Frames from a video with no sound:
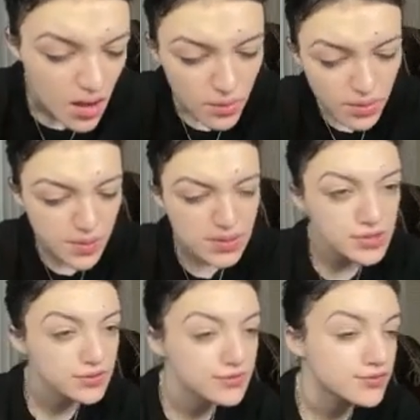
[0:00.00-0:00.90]
what do I want to
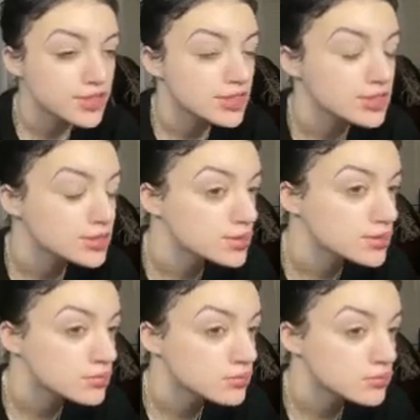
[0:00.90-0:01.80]
do first?
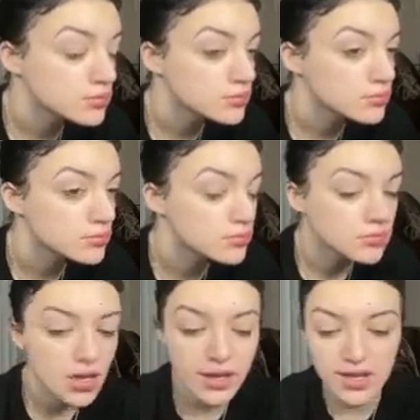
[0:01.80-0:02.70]

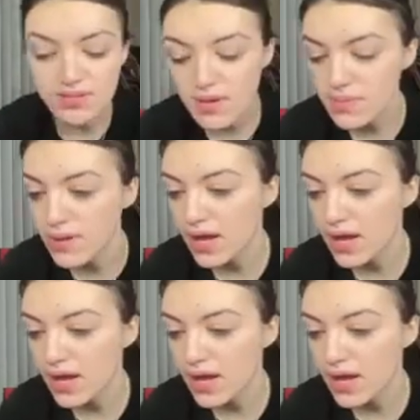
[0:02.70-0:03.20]
I guess maybe my